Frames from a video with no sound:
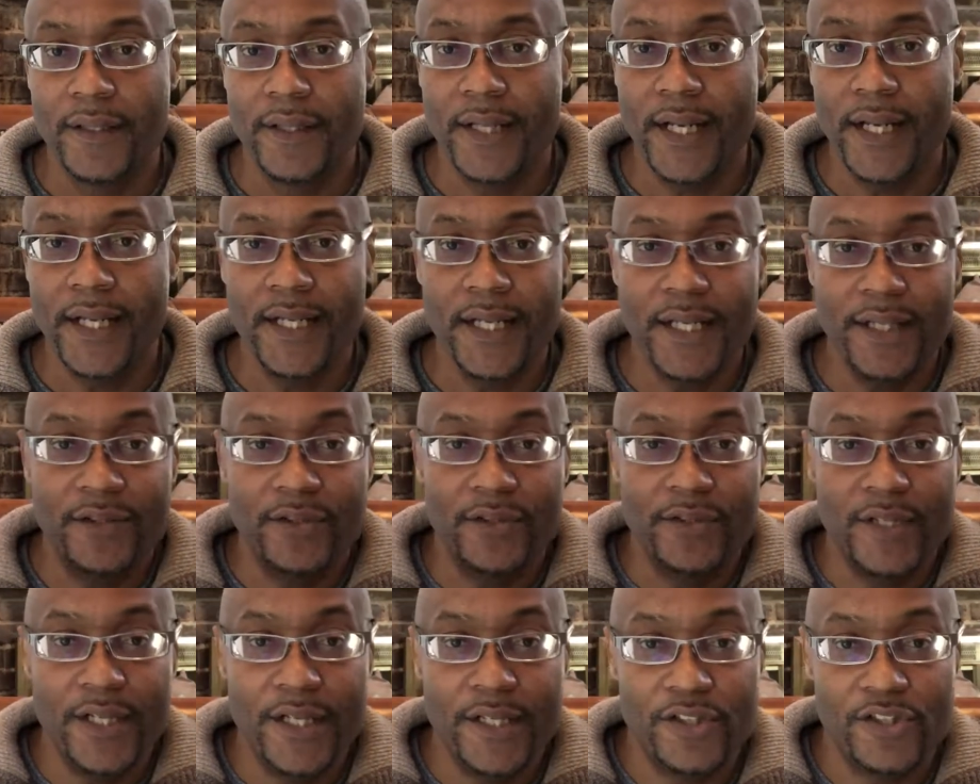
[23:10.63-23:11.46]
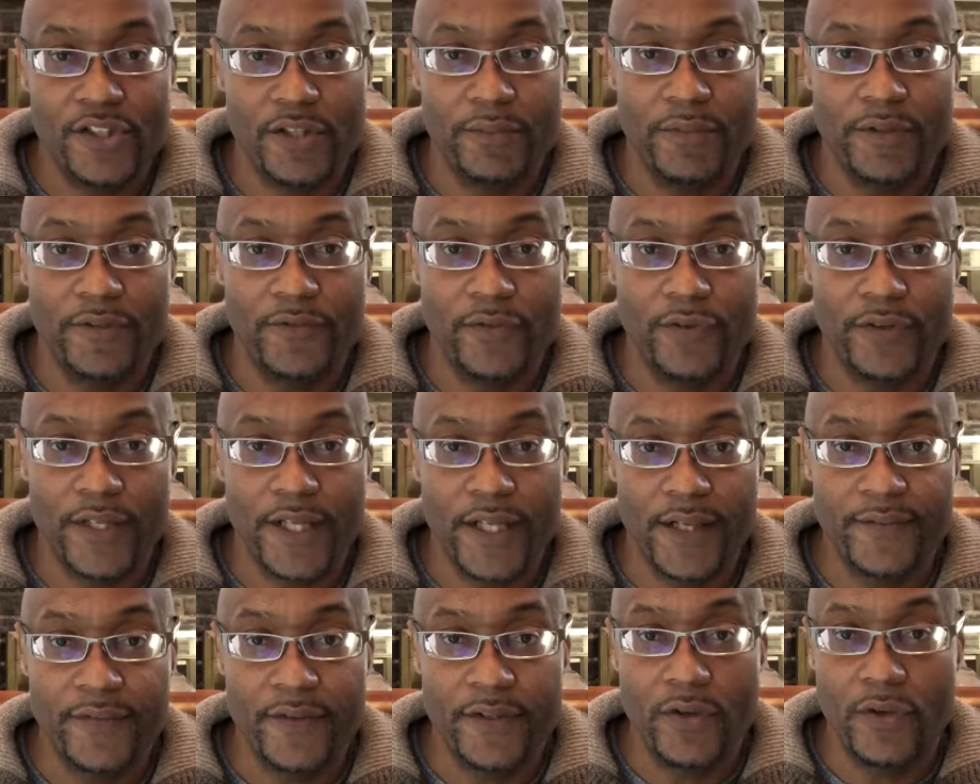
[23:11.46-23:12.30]
It either needs to be
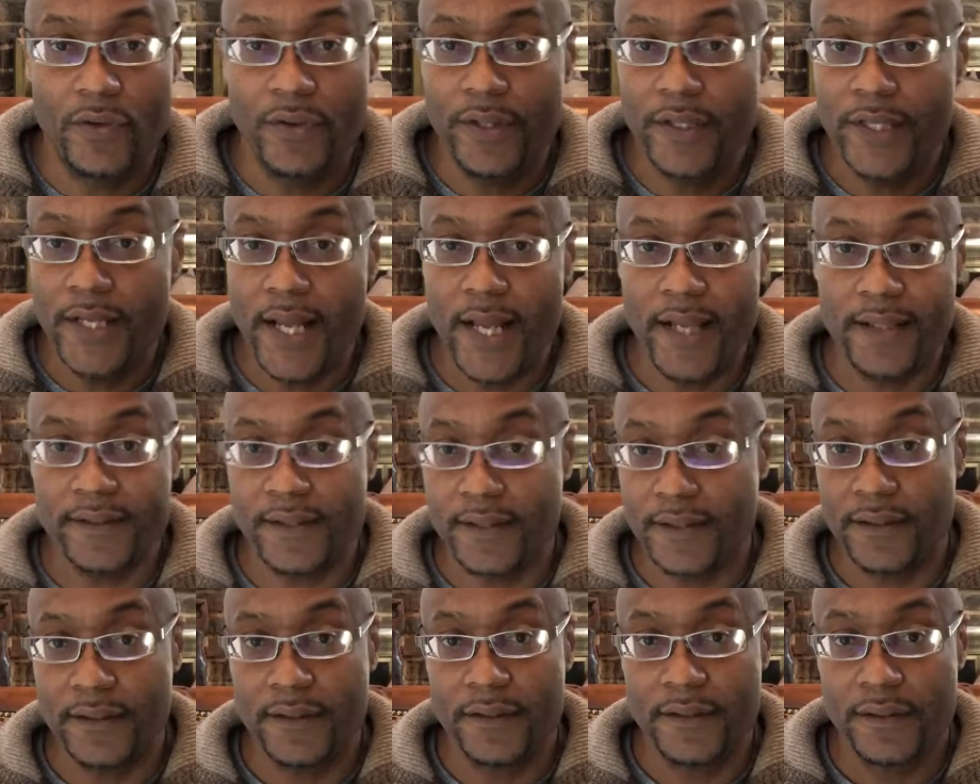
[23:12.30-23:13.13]
forgiven or it doesn't.